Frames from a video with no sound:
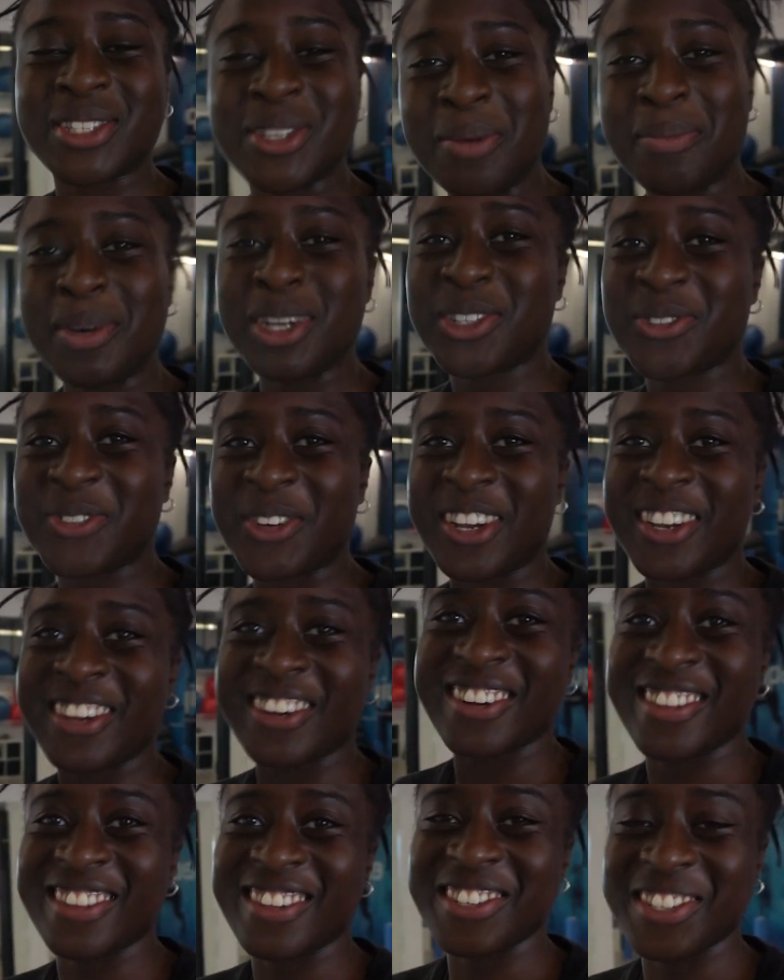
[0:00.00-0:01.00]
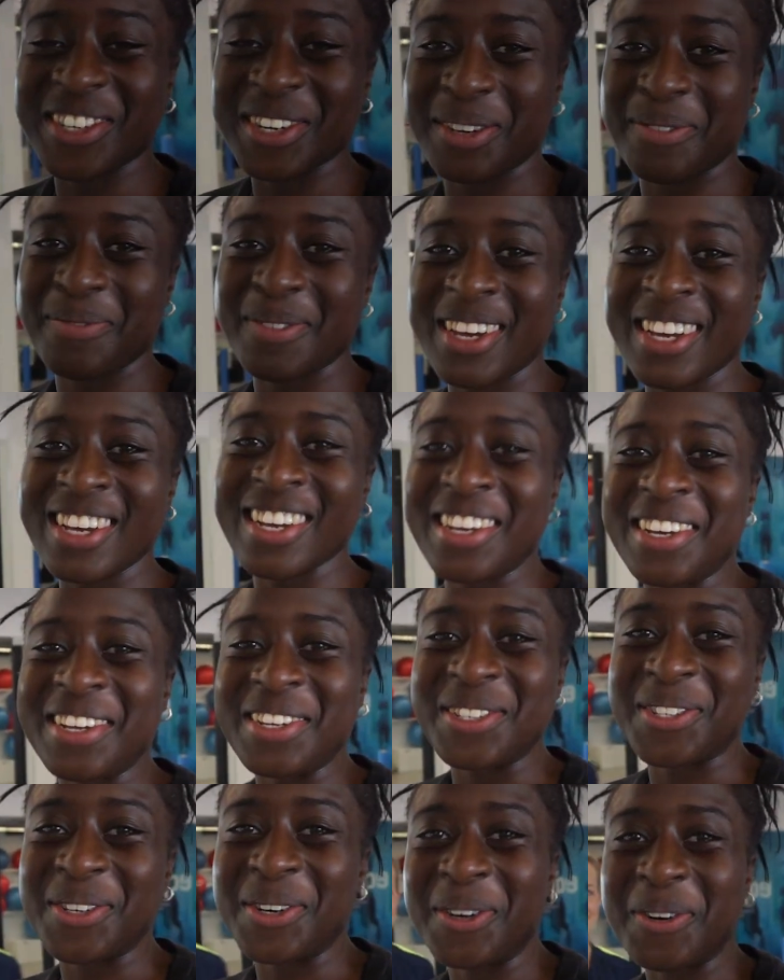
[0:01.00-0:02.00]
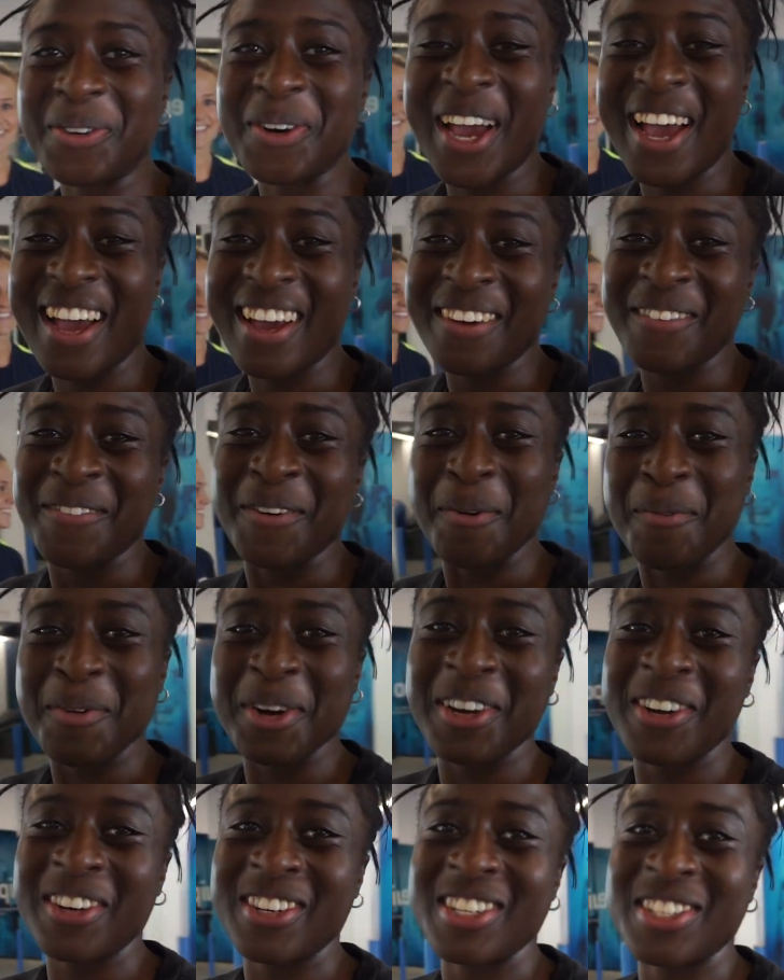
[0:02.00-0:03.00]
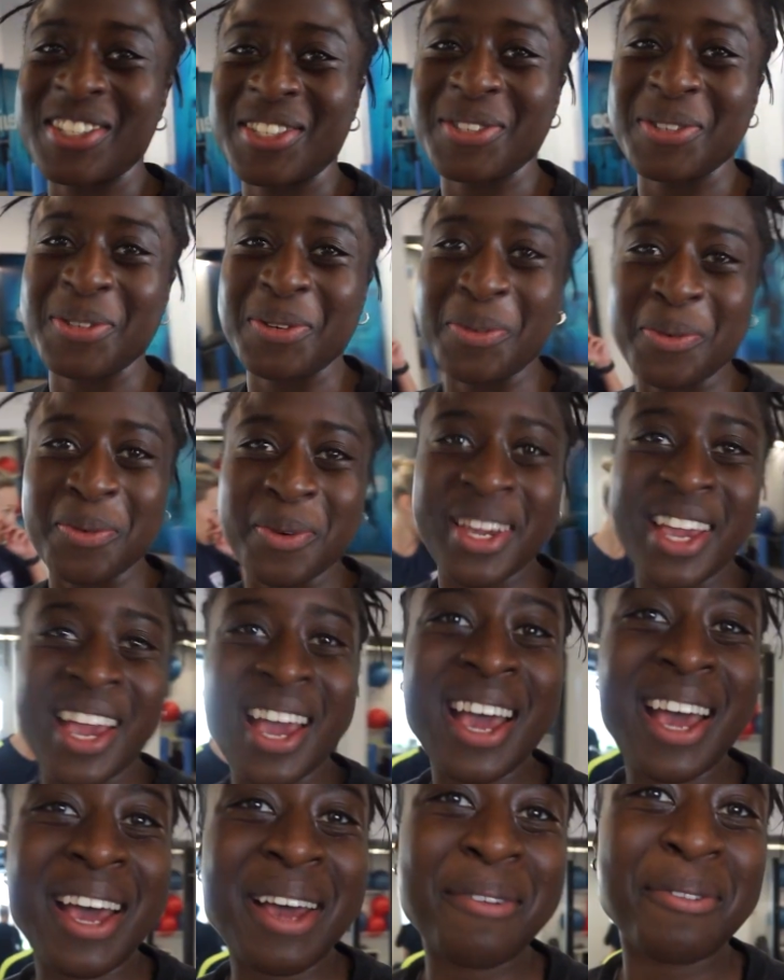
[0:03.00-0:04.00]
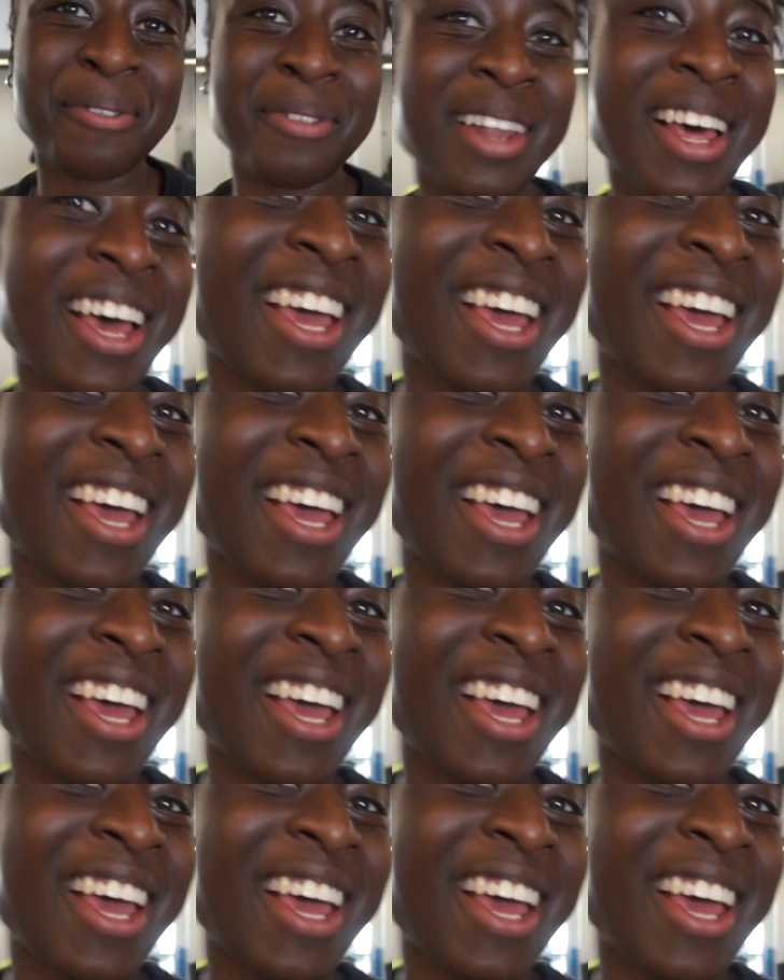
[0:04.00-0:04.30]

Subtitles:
so much fun here in the gym. So what we're gonna do, we have